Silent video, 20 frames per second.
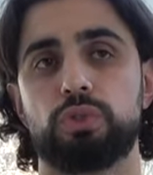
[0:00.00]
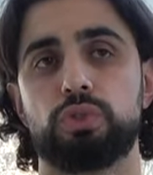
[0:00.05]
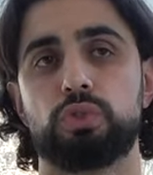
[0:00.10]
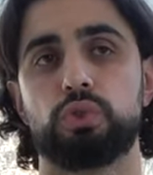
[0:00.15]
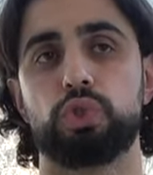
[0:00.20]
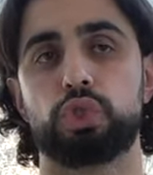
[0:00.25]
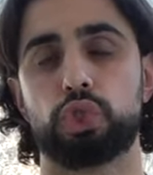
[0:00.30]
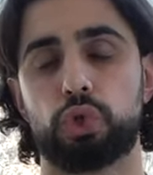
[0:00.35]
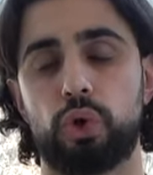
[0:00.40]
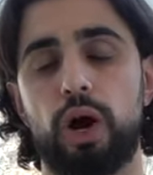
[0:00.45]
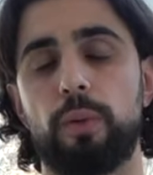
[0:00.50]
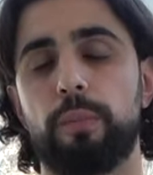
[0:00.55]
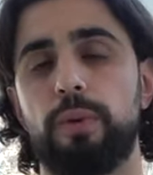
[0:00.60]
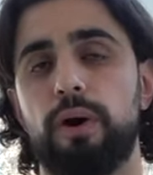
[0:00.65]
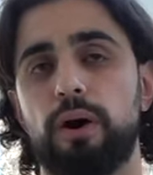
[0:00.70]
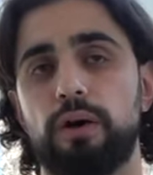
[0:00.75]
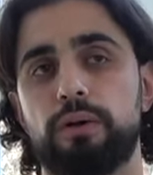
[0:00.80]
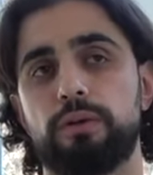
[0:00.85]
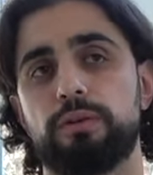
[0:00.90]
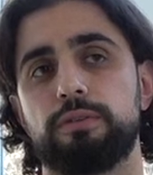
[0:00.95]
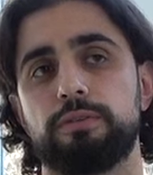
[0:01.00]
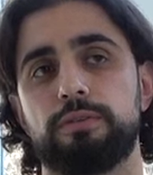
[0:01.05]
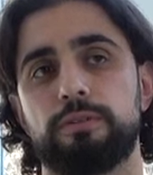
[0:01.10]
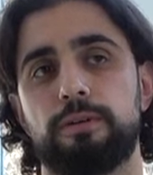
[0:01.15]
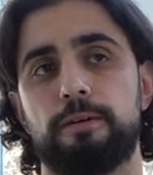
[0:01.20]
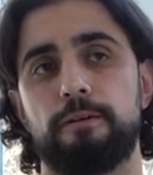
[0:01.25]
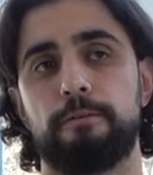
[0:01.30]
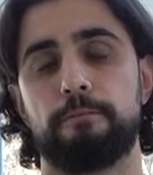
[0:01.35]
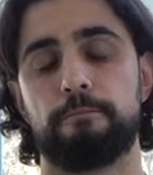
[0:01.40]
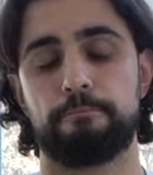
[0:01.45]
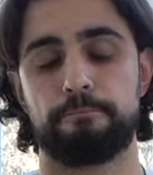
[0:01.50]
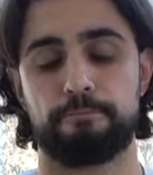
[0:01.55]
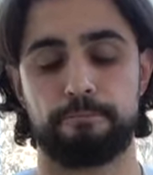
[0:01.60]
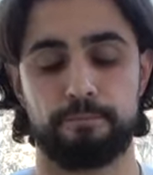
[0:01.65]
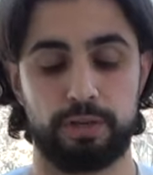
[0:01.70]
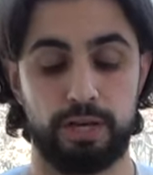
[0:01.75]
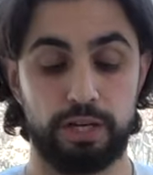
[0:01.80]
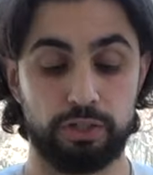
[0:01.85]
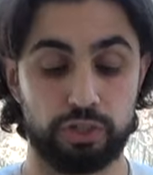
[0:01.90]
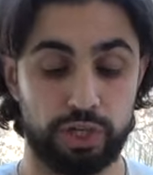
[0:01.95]
to trauma
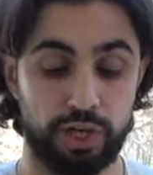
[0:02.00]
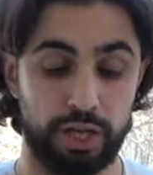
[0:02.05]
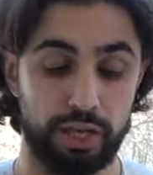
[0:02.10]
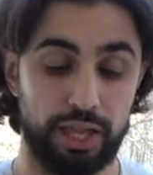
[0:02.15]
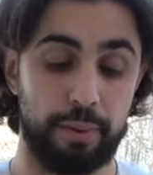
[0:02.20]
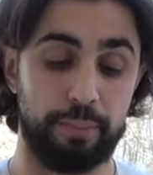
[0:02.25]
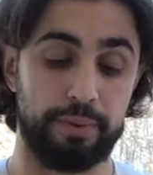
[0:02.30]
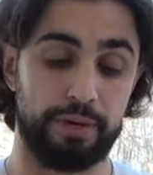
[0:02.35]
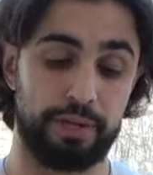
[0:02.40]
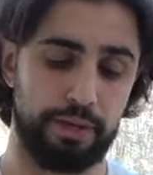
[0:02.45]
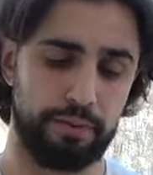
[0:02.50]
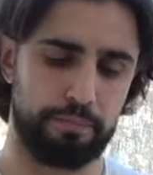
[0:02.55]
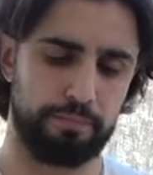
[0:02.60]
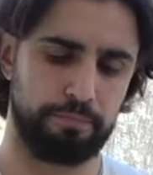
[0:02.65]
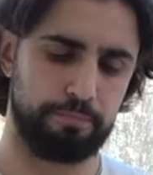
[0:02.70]
and to calamity.